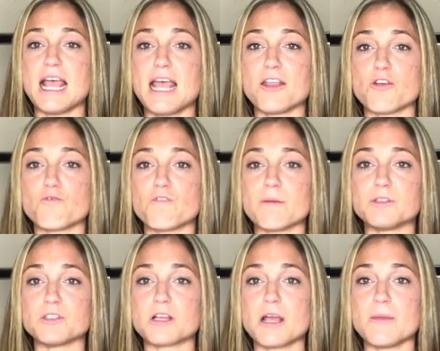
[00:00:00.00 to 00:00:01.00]
and your ribs
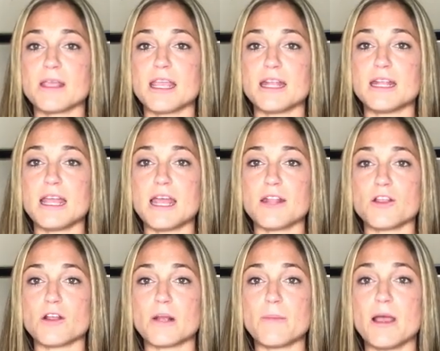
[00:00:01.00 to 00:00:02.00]
are coming in, and
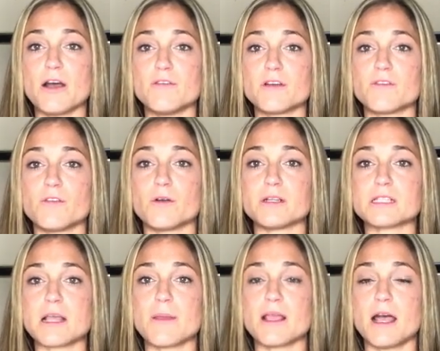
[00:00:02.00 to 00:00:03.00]
your pelvic floor is
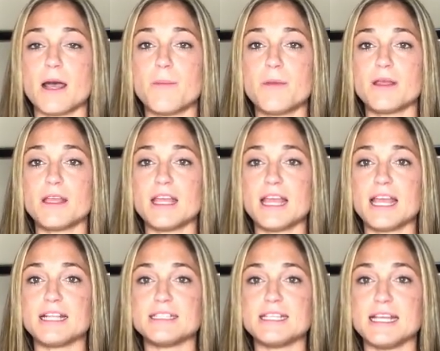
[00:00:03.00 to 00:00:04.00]
coming up
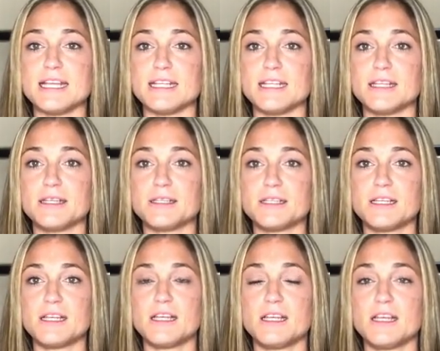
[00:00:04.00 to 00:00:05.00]
and in.
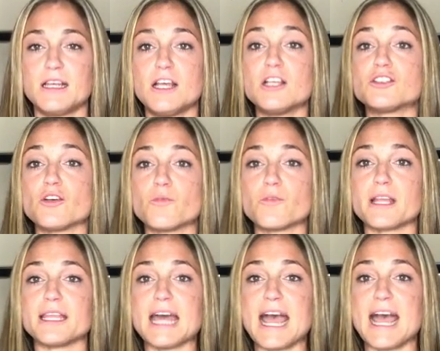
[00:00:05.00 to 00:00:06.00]
So
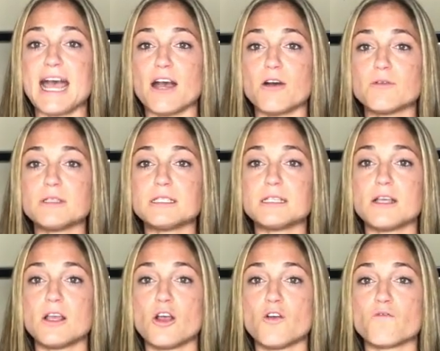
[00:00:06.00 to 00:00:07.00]
breathe out,
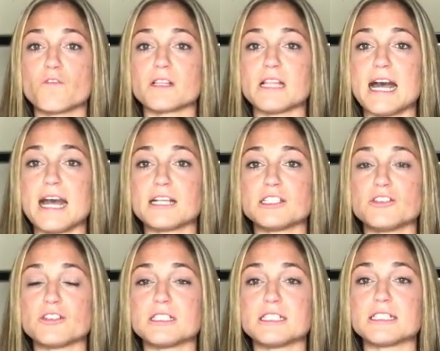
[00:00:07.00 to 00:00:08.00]
relax
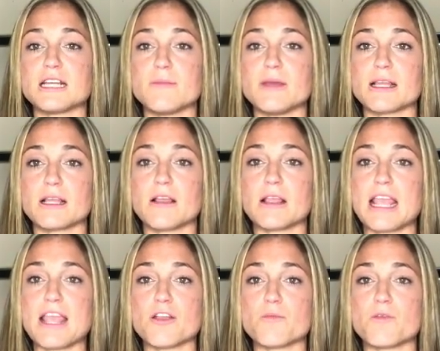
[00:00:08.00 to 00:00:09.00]
your stomach.
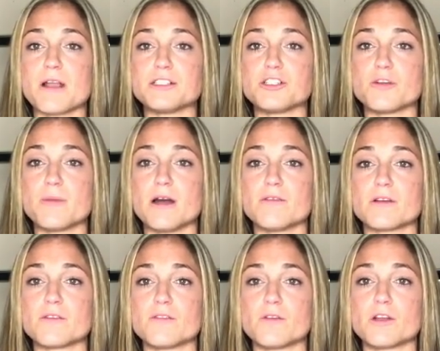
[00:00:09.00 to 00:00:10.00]
Get your breath to your
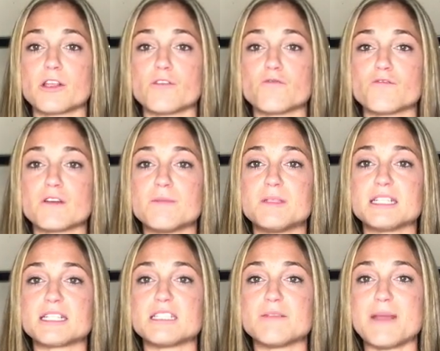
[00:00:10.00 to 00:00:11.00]
pelvic floor. Your ribs
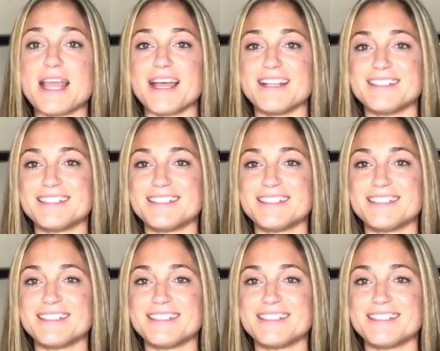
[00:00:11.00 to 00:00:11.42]
expand.